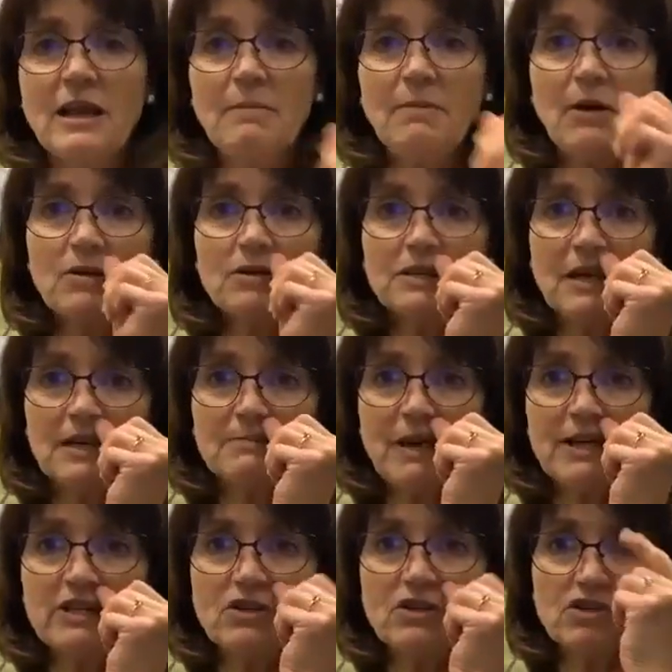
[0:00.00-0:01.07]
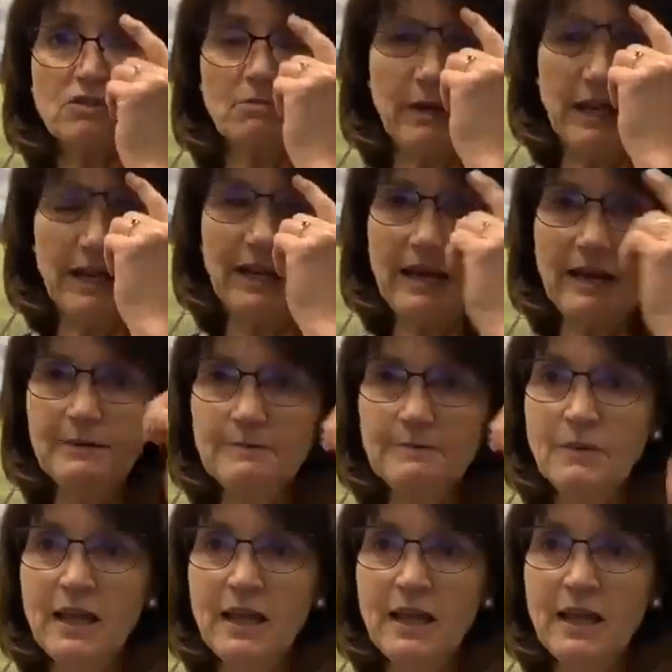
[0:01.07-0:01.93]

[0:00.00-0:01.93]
I post on my social media